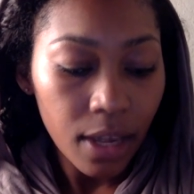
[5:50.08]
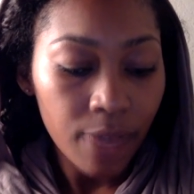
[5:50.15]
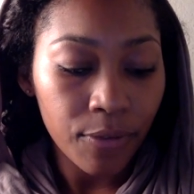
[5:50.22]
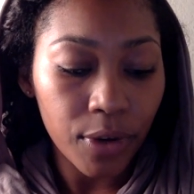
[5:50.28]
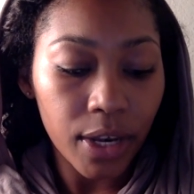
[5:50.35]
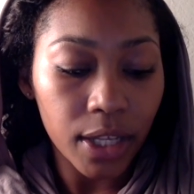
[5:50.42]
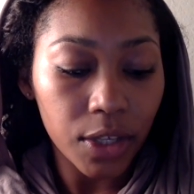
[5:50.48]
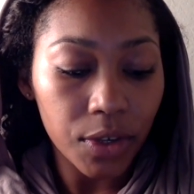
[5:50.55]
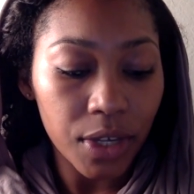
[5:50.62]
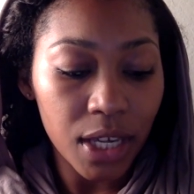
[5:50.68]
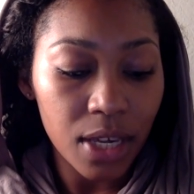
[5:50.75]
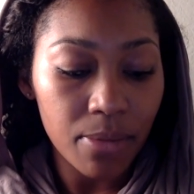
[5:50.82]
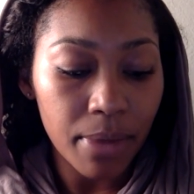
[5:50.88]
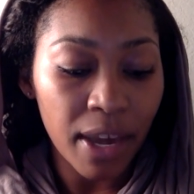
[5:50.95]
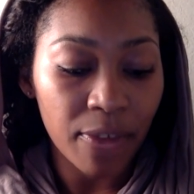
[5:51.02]
For
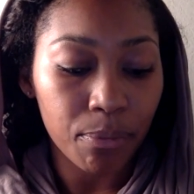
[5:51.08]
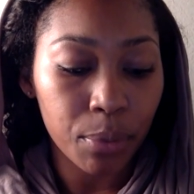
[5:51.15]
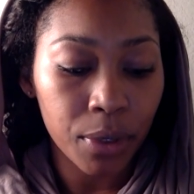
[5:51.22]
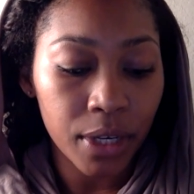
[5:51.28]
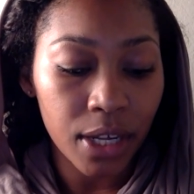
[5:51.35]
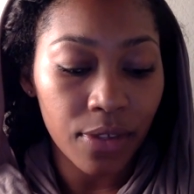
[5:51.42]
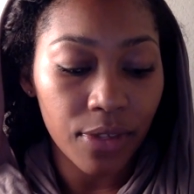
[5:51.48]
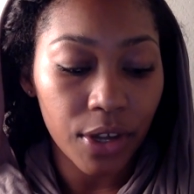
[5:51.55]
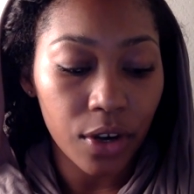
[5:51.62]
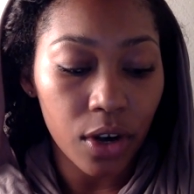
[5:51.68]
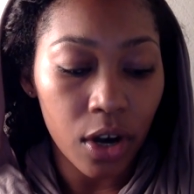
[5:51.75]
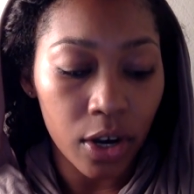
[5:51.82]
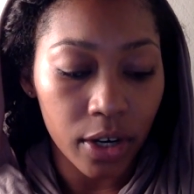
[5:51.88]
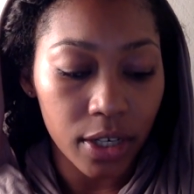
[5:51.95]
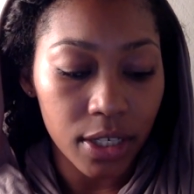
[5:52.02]
Elohim hath put in their
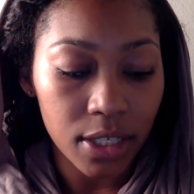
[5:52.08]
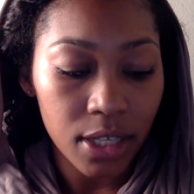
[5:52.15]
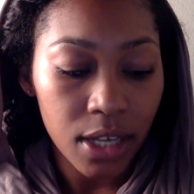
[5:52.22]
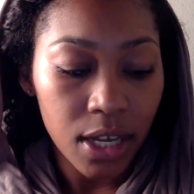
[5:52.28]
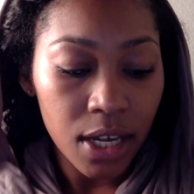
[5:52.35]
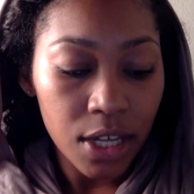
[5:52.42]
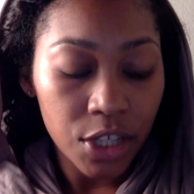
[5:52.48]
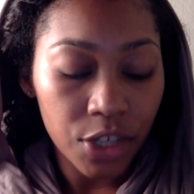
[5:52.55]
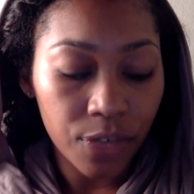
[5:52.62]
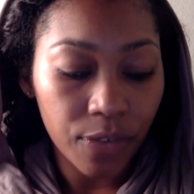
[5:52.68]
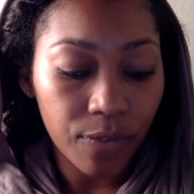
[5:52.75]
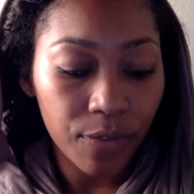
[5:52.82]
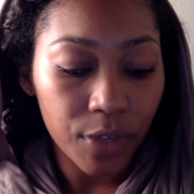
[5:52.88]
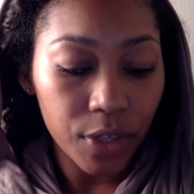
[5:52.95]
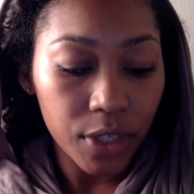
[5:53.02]
hearts to
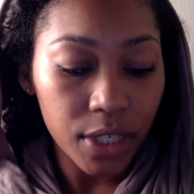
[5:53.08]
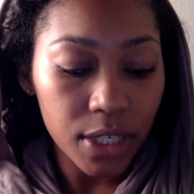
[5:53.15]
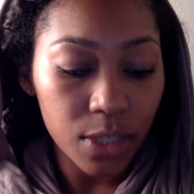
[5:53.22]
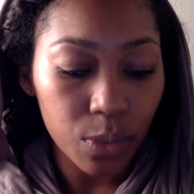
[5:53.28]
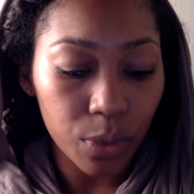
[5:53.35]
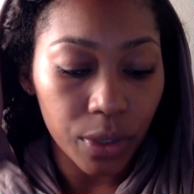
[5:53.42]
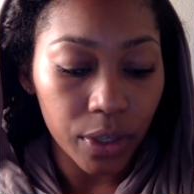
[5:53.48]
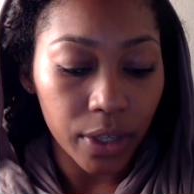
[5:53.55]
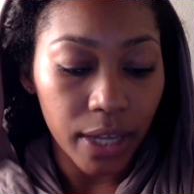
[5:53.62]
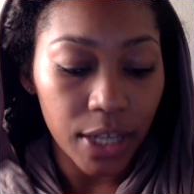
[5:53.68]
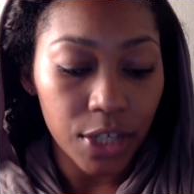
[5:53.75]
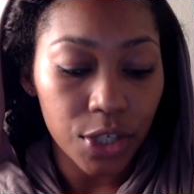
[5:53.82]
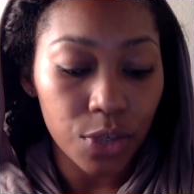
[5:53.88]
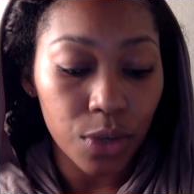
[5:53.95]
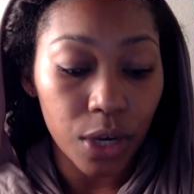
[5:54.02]
fulfill his will, and
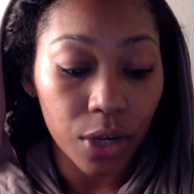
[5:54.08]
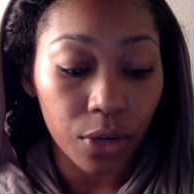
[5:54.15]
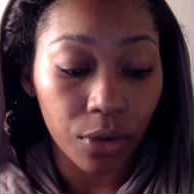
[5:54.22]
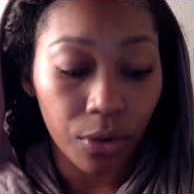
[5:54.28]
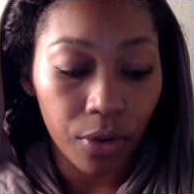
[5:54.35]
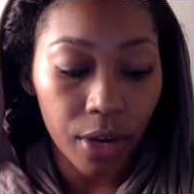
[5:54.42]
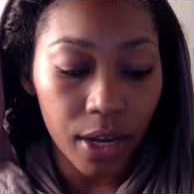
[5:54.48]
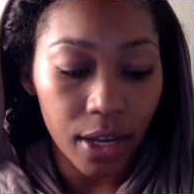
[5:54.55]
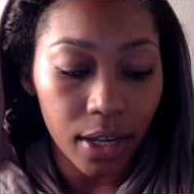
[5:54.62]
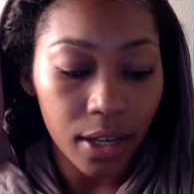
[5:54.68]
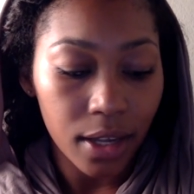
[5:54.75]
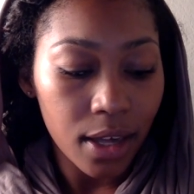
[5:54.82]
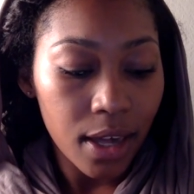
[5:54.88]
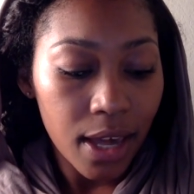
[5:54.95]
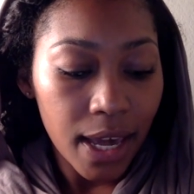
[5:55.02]
to agree,
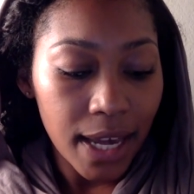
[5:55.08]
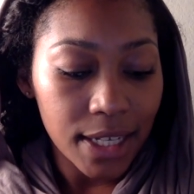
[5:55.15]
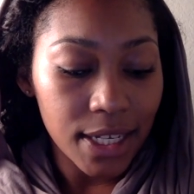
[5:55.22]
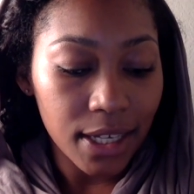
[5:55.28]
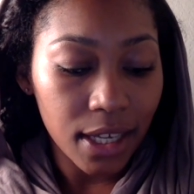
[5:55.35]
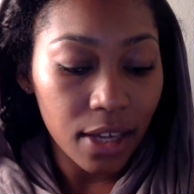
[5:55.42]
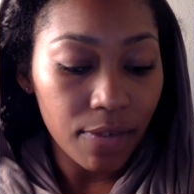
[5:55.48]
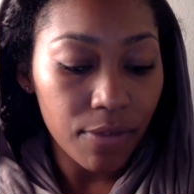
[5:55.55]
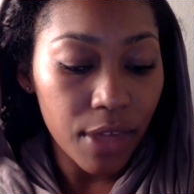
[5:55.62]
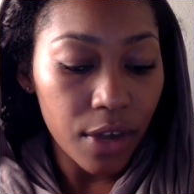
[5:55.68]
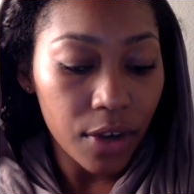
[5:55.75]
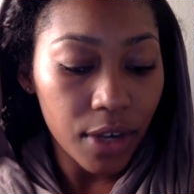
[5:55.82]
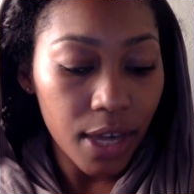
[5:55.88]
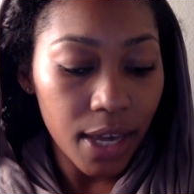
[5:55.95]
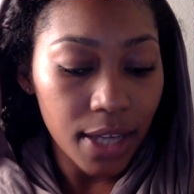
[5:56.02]
and to give their
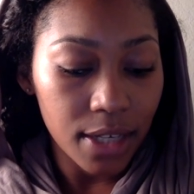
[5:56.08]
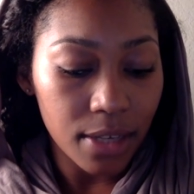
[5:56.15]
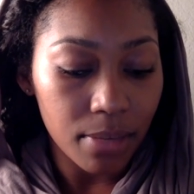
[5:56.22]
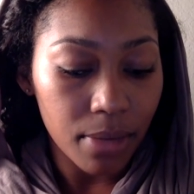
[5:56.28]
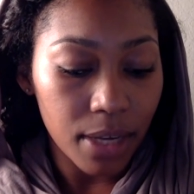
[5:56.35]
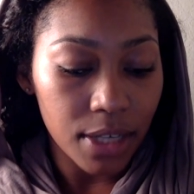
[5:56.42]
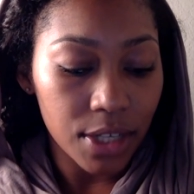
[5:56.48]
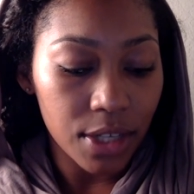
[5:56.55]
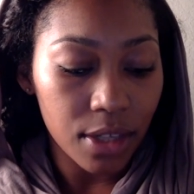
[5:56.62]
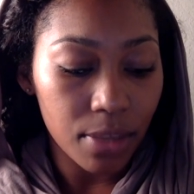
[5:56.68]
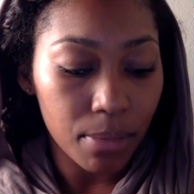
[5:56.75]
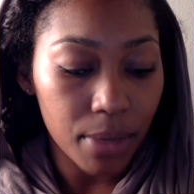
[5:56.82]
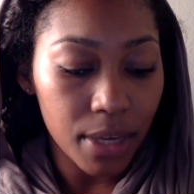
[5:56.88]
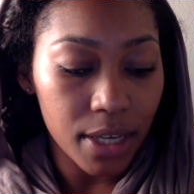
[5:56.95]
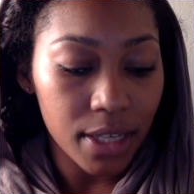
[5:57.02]
kingdom unto the
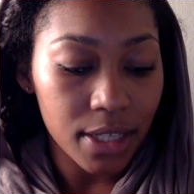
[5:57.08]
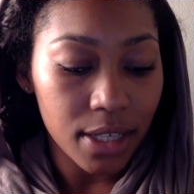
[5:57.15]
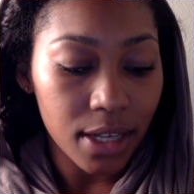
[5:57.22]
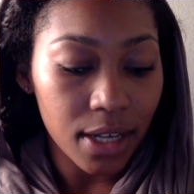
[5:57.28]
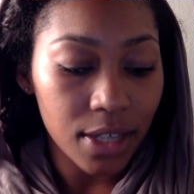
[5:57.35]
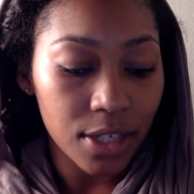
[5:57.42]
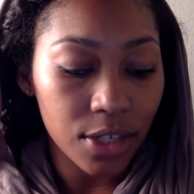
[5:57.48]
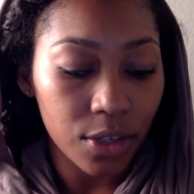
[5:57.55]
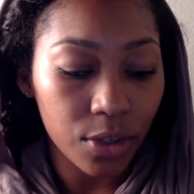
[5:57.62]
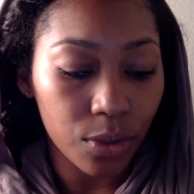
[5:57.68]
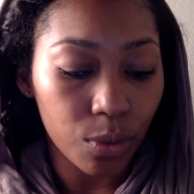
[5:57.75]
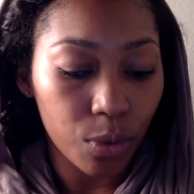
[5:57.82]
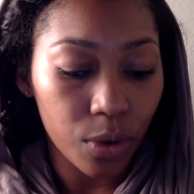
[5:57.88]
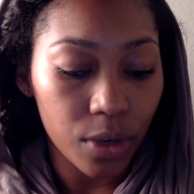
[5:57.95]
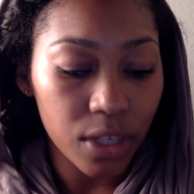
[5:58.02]
beast, until the
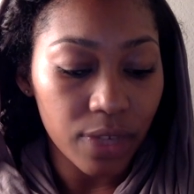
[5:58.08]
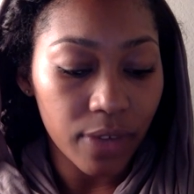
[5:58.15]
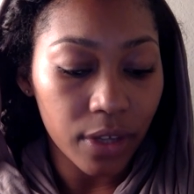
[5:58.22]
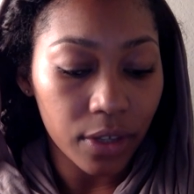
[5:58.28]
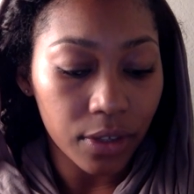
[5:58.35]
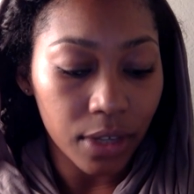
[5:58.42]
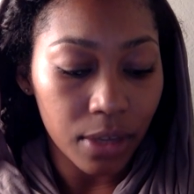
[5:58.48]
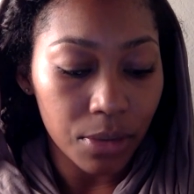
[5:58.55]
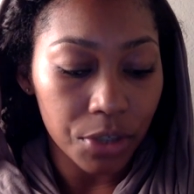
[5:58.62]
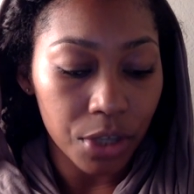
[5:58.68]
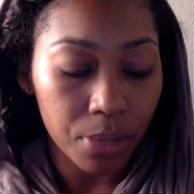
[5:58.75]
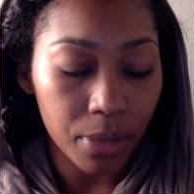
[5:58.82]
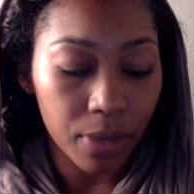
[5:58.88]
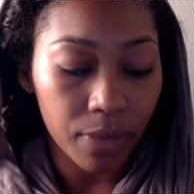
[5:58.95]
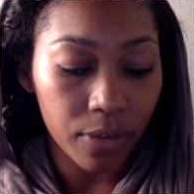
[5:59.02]
words of Elohim shall
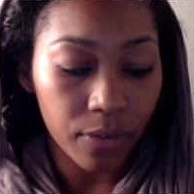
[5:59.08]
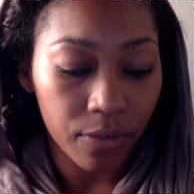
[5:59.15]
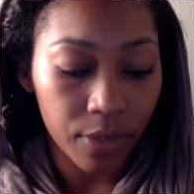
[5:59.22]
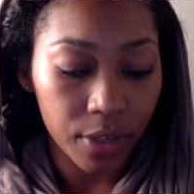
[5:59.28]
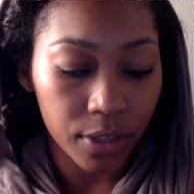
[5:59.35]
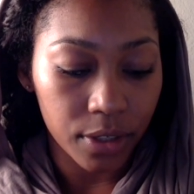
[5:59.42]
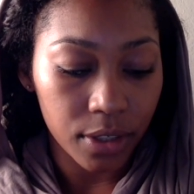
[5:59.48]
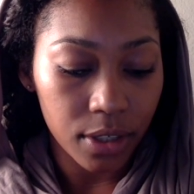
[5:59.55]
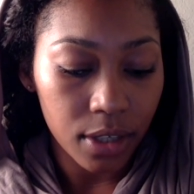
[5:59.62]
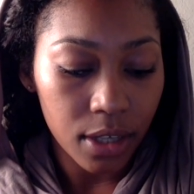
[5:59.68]
be fulfilled.